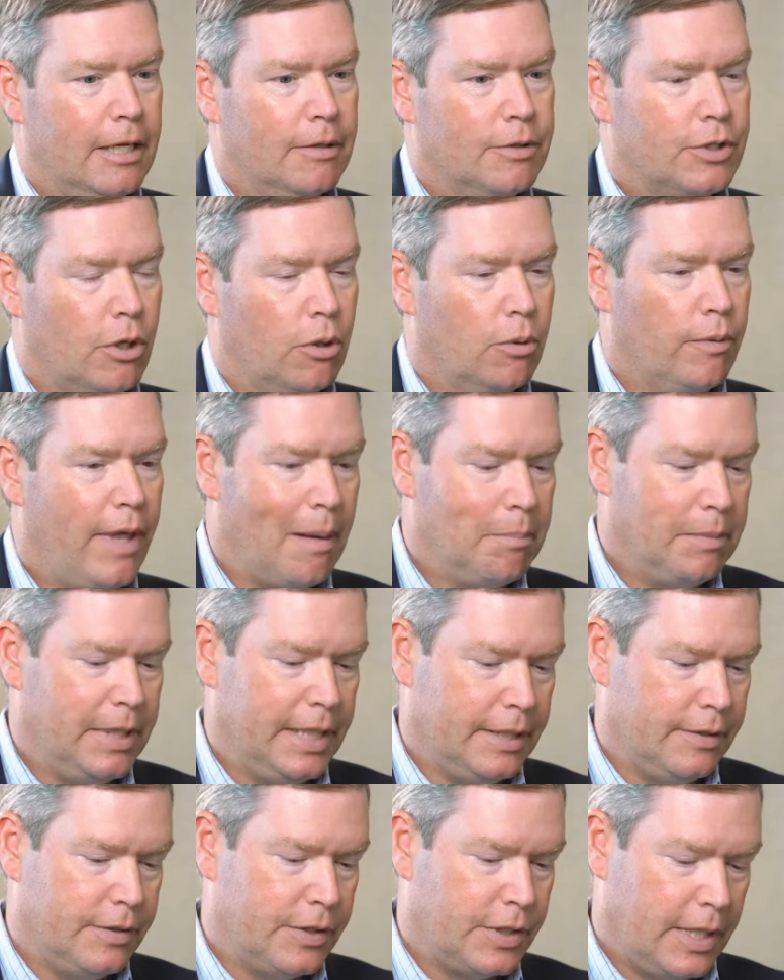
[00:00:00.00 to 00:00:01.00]
So that
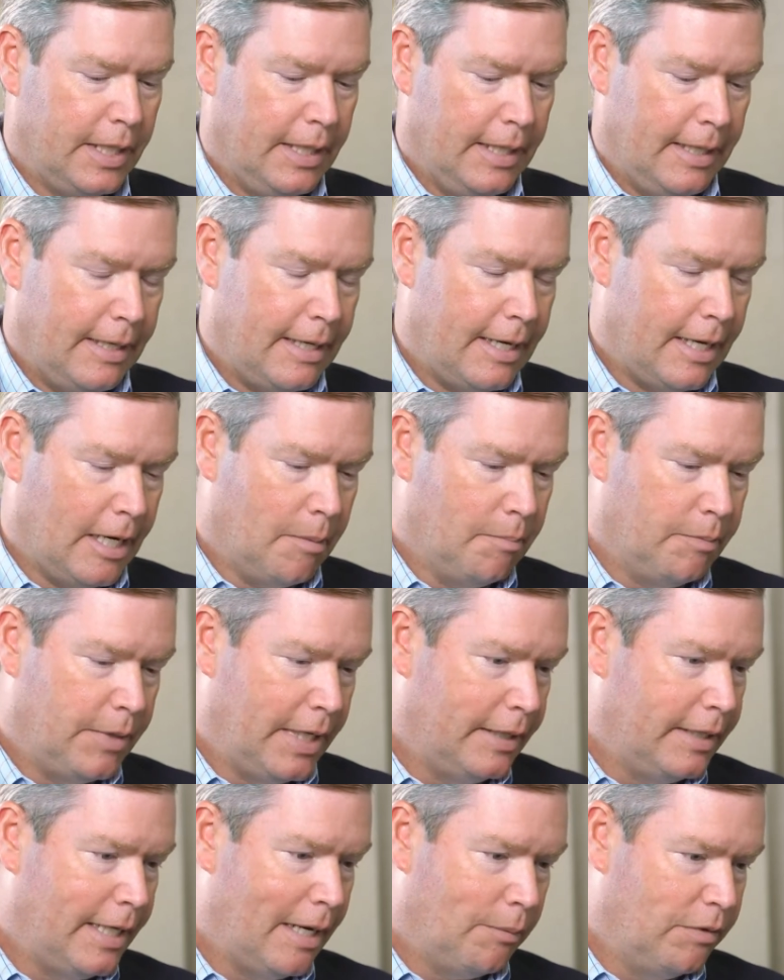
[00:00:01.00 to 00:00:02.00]
means
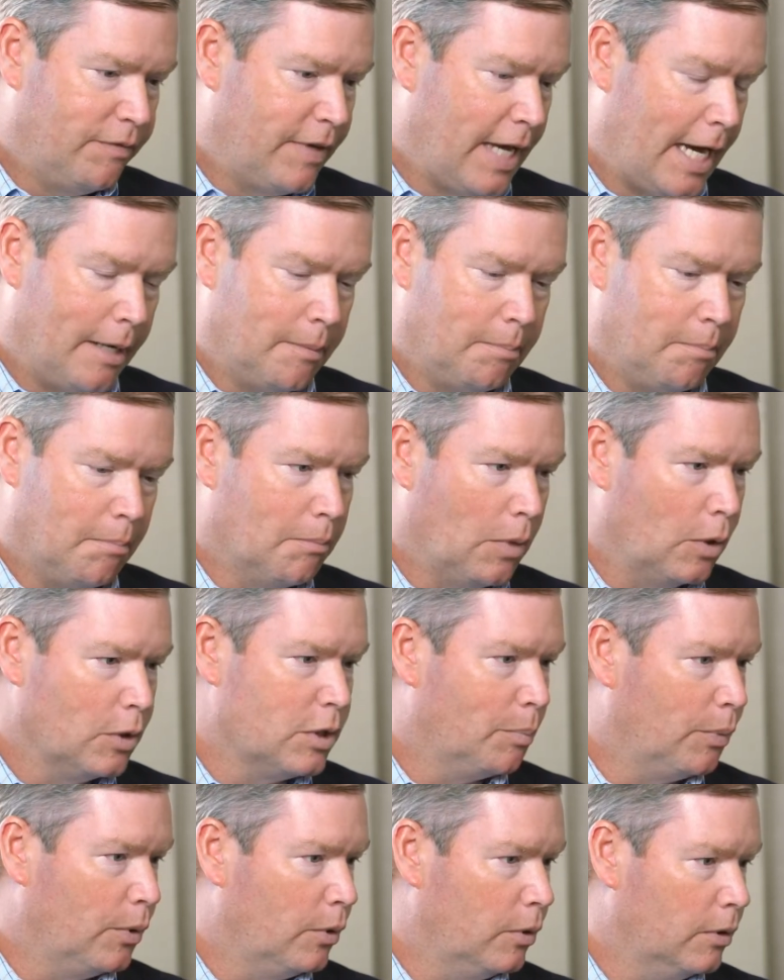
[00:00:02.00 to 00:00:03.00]
that, we've got
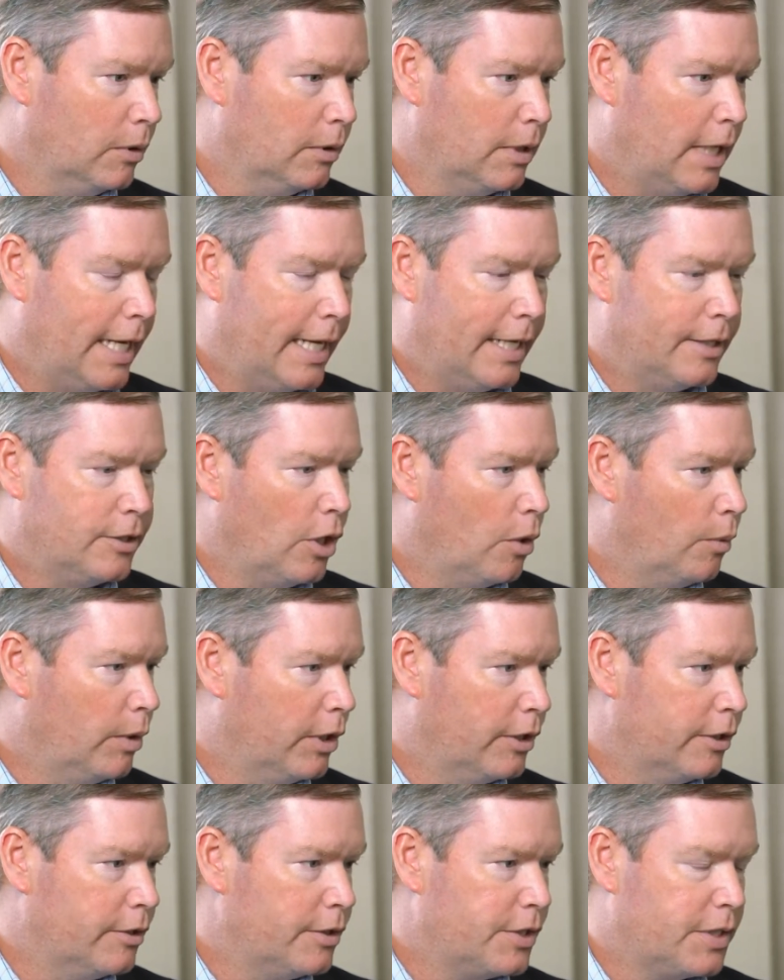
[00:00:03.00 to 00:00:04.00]
multiple
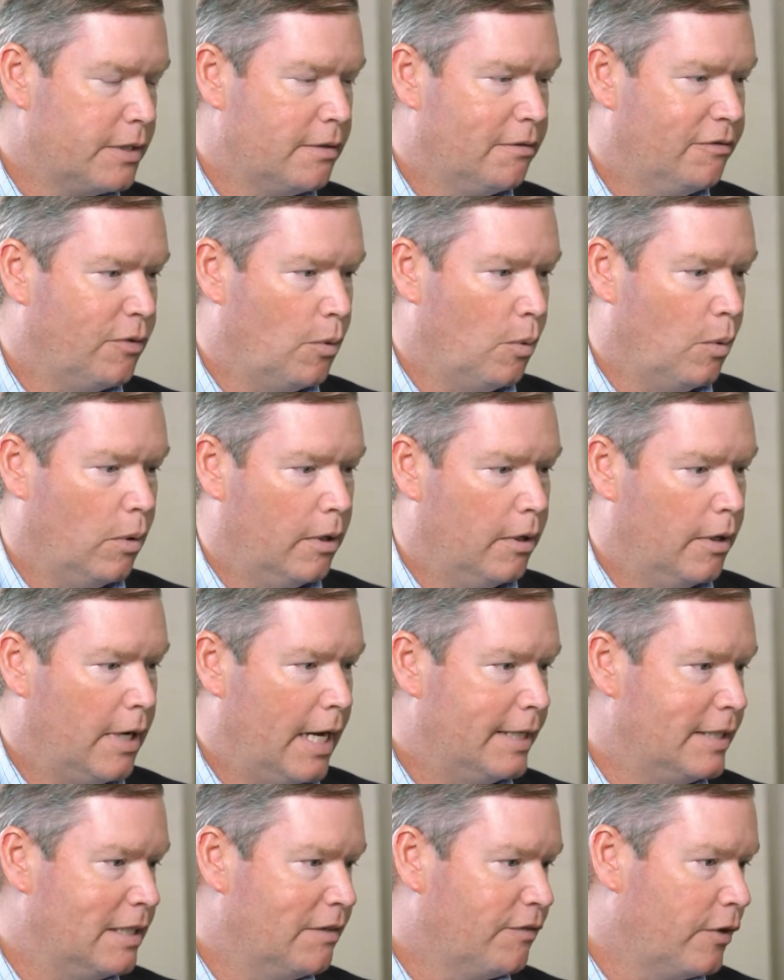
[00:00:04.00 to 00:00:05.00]
donors
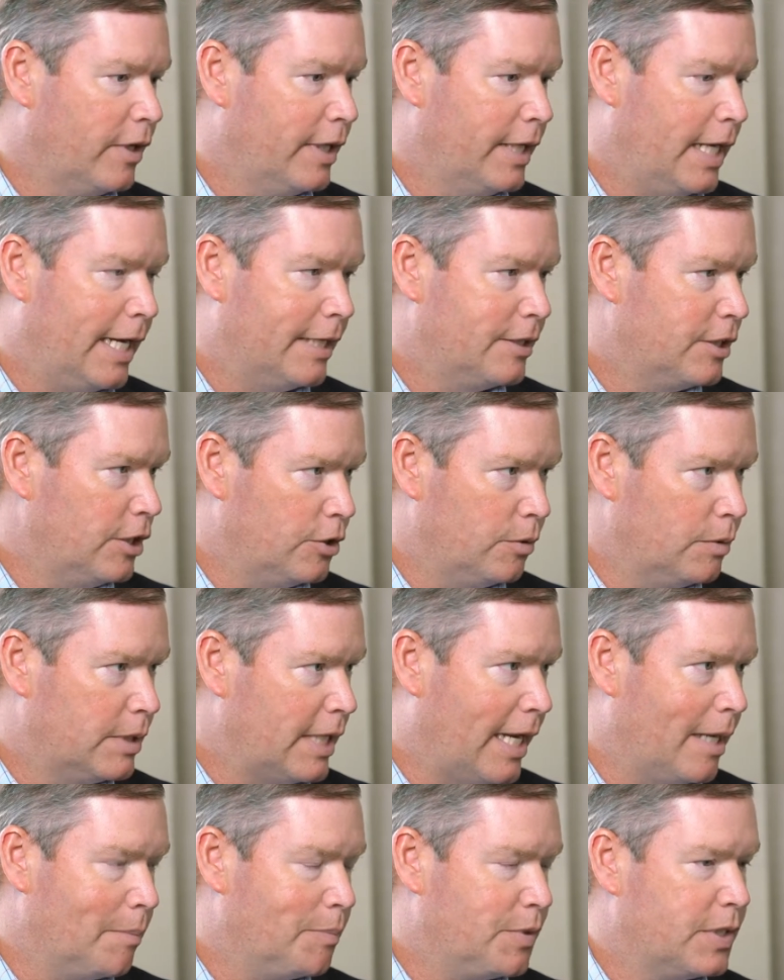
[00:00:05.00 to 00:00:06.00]
for different tissue
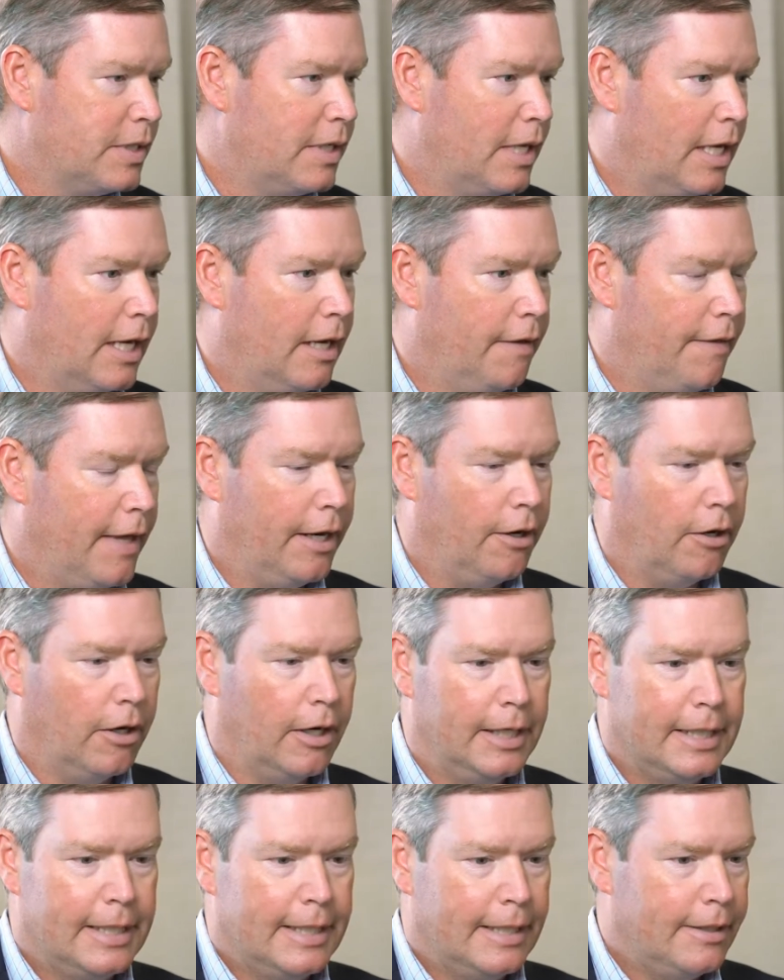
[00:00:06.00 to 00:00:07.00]
types that
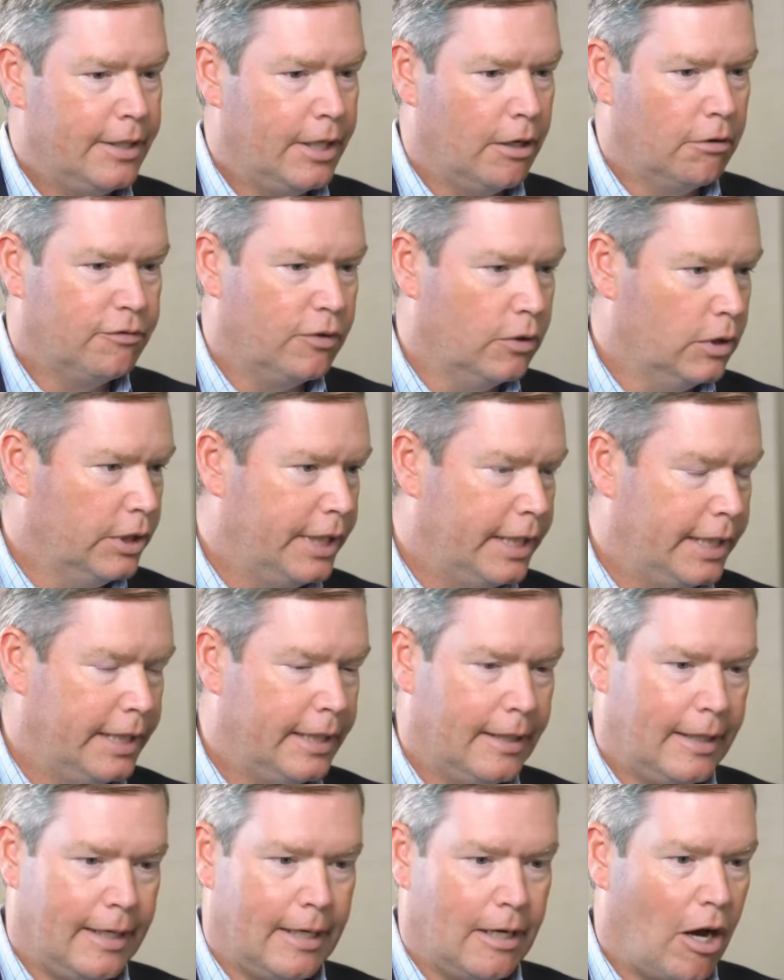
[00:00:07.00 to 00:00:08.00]
are,
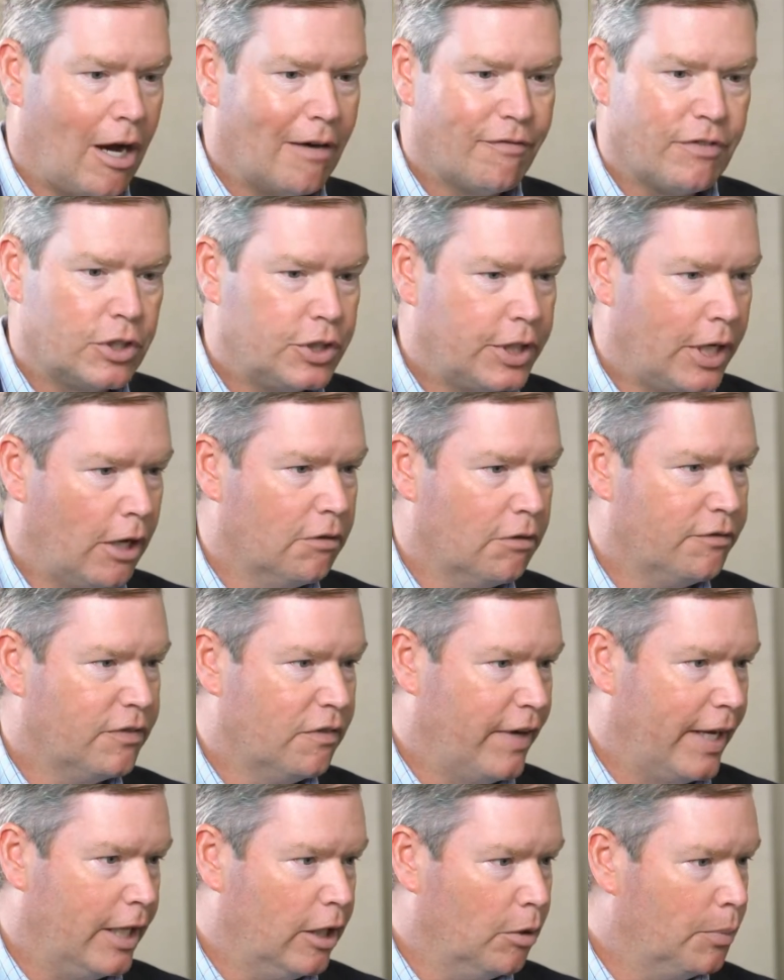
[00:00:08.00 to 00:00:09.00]
fully off the shelf
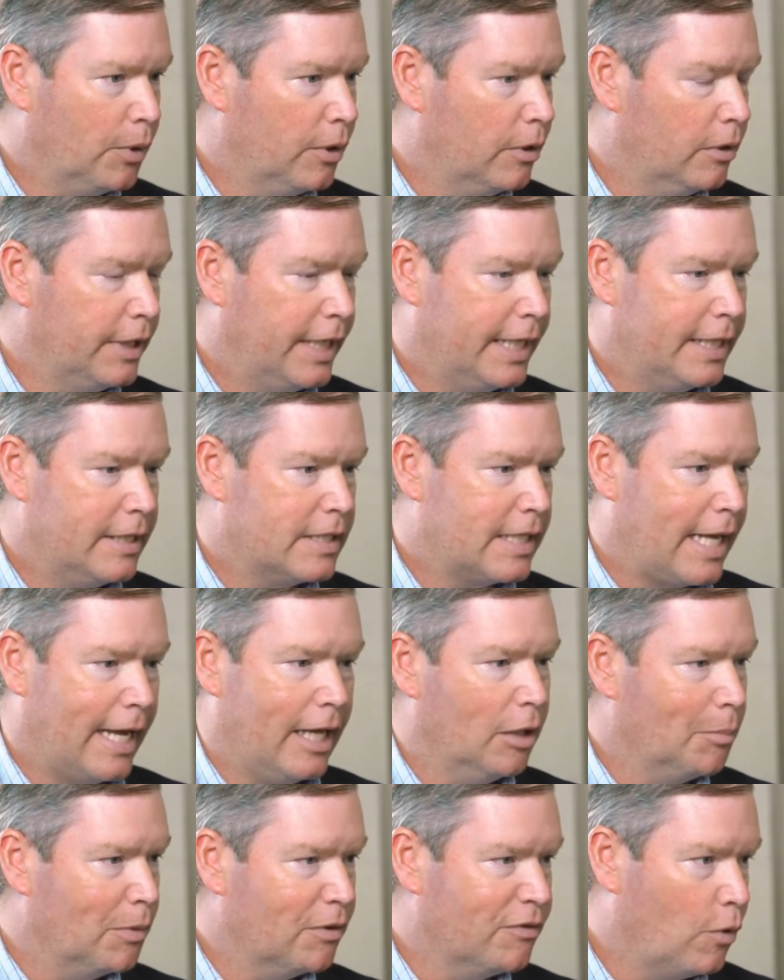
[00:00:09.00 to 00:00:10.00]
available in
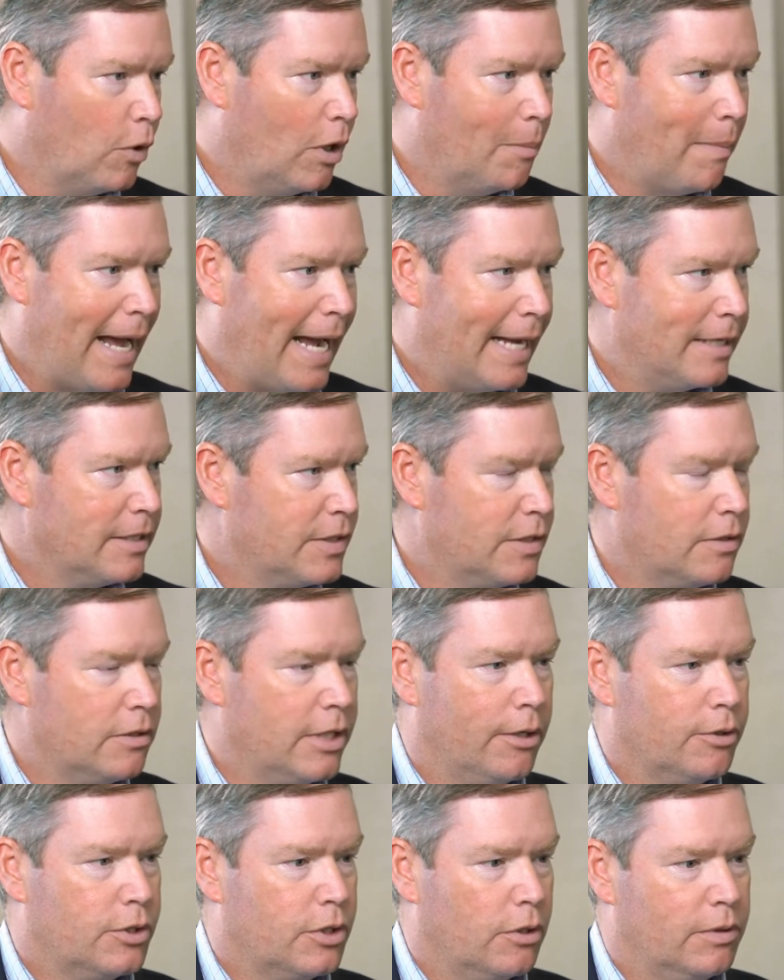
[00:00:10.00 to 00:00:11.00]
scalable
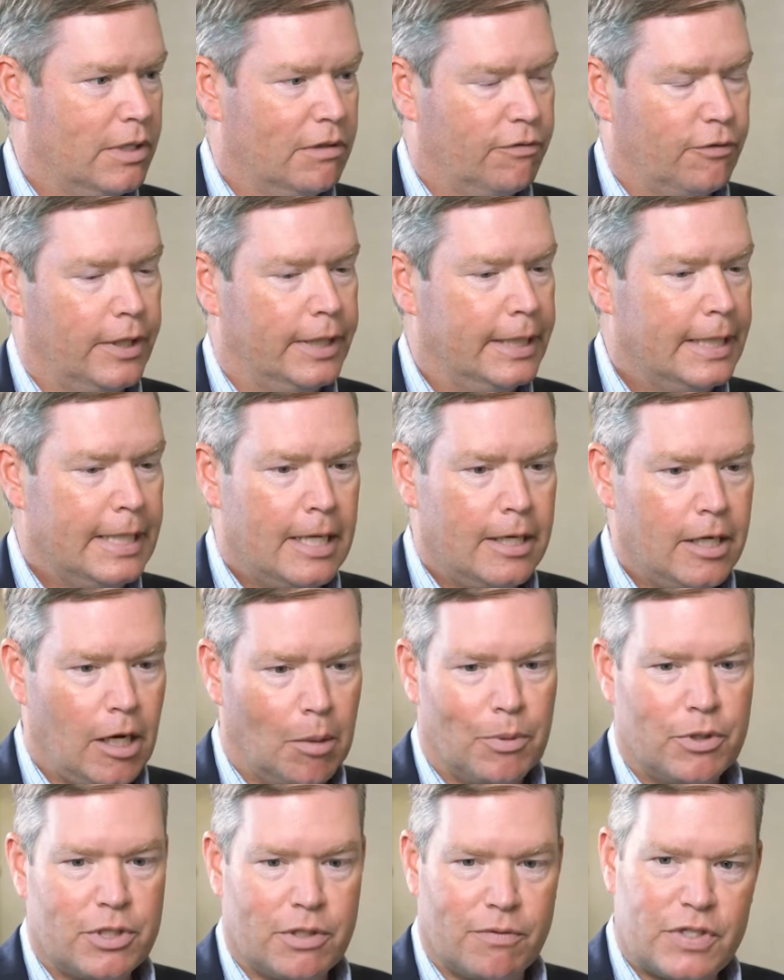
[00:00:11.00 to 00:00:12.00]
formats, so different
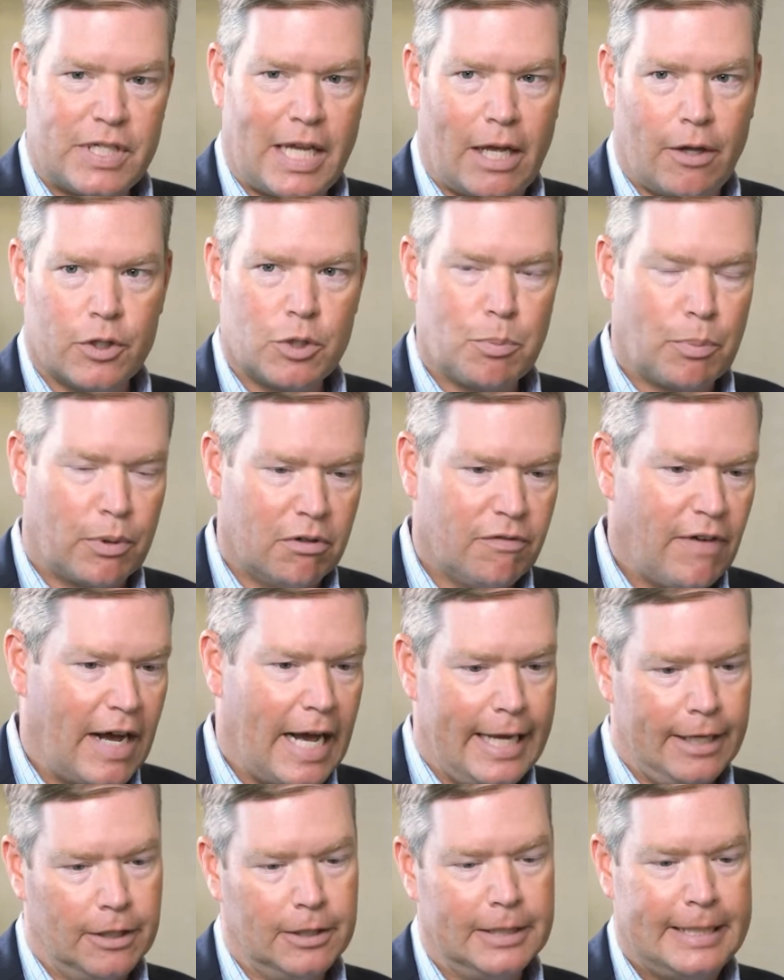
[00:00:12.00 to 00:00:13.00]
numbers of cells per
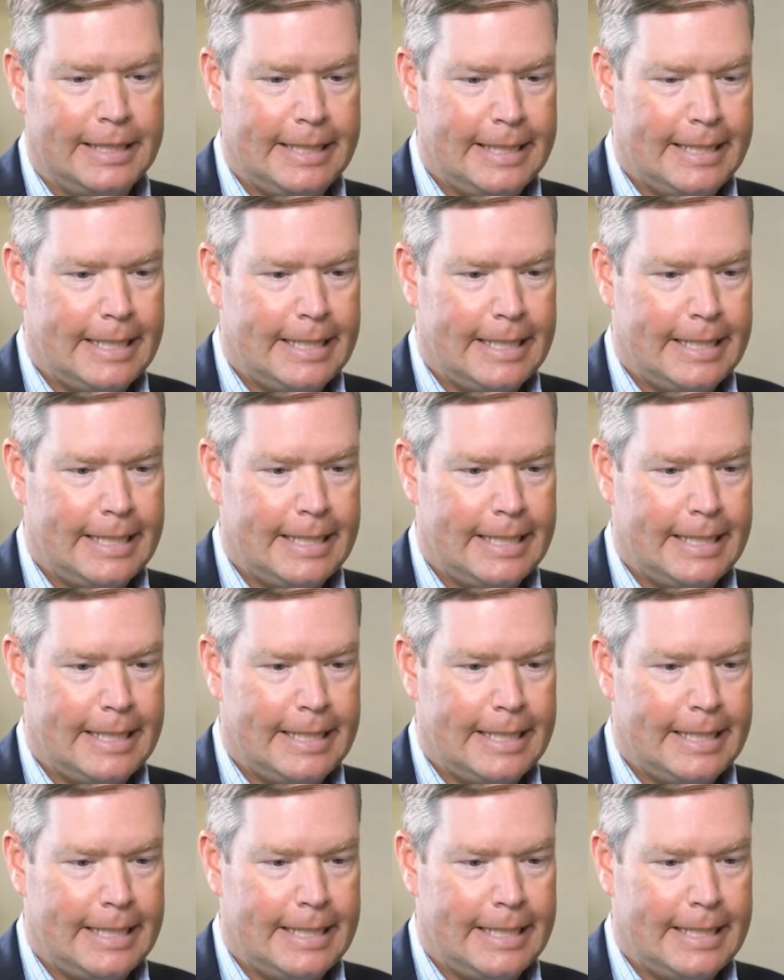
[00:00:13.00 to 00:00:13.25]
vial.